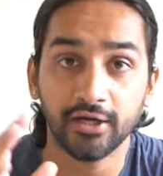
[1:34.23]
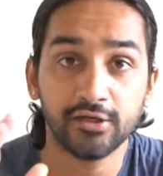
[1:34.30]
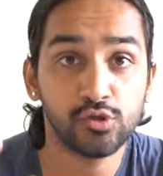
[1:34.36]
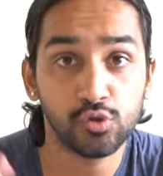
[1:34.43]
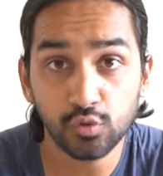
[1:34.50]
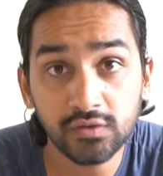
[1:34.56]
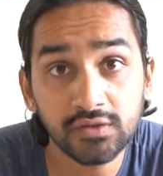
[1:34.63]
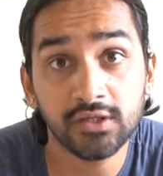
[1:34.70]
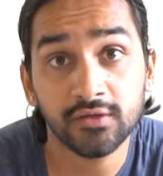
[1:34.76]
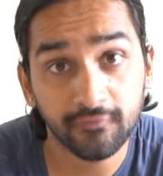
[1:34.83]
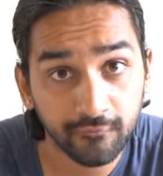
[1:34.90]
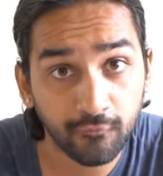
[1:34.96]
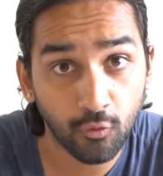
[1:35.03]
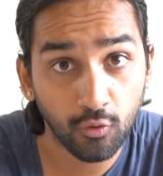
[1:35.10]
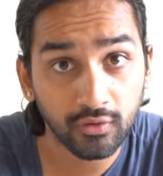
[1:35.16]
It shoots in
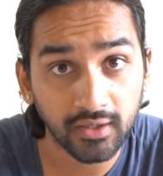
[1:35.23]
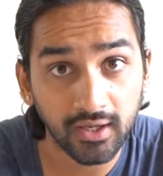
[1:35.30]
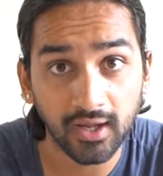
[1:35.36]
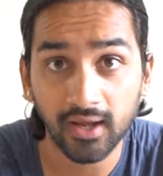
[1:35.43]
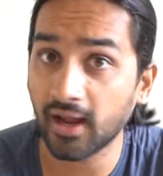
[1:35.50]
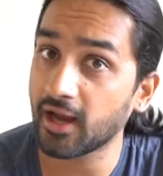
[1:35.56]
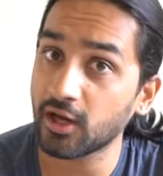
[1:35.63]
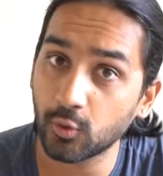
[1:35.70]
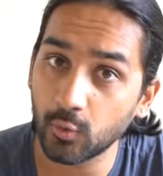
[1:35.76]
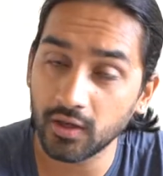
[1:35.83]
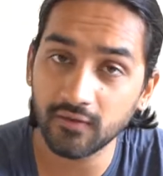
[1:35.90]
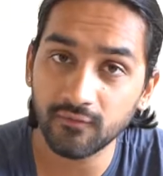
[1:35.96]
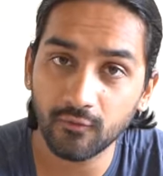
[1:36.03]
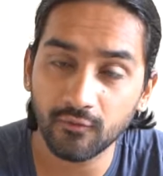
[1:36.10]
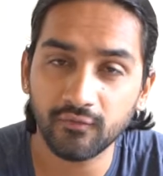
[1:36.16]
4K at
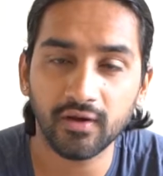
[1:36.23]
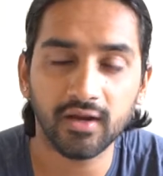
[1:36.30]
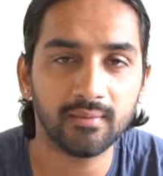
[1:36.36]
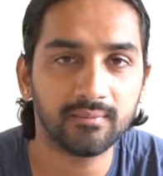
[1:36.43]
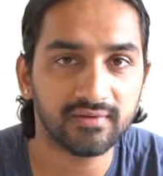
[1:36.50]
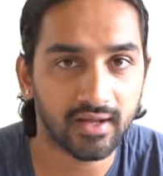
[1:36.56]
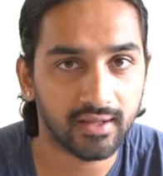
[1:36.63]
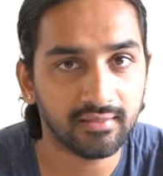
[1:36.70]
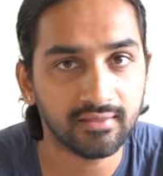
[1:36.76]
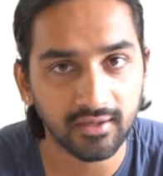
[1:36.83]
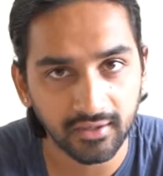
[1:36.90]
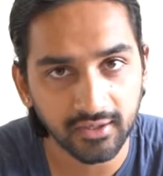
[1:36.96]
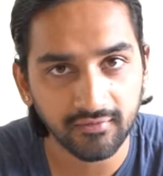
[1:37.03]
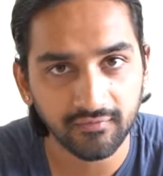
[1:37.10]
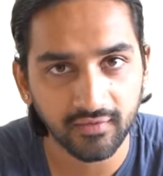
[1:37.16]
24 frames and
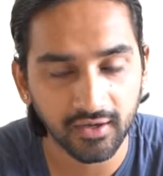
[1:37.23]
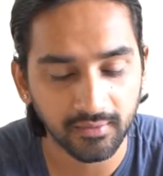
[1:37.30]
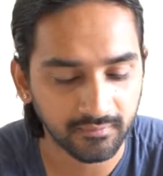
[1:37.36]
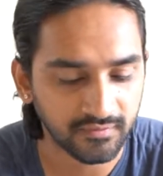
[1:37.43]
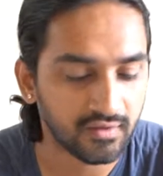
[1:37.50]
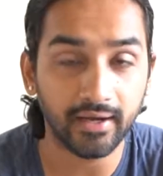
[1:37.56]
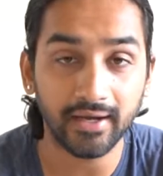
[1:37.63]
30 frames.